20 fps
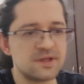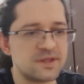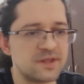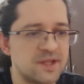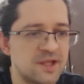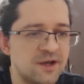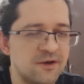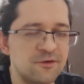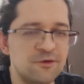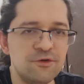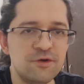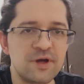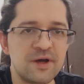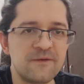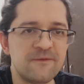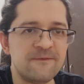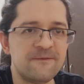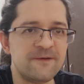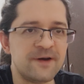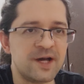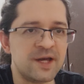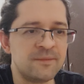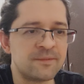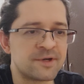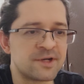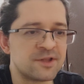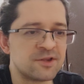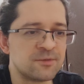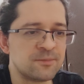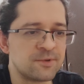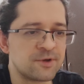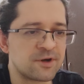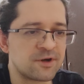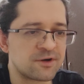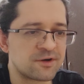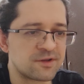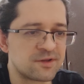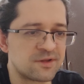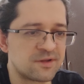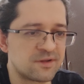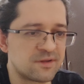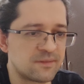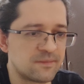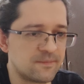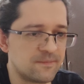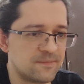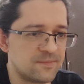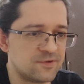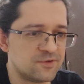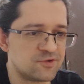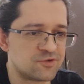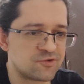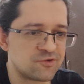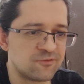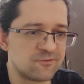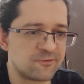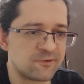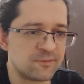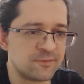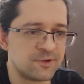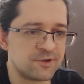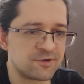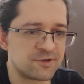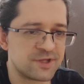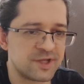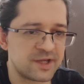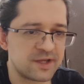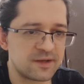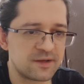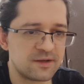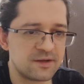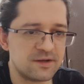Now you have 5 random cards drawn from your deck.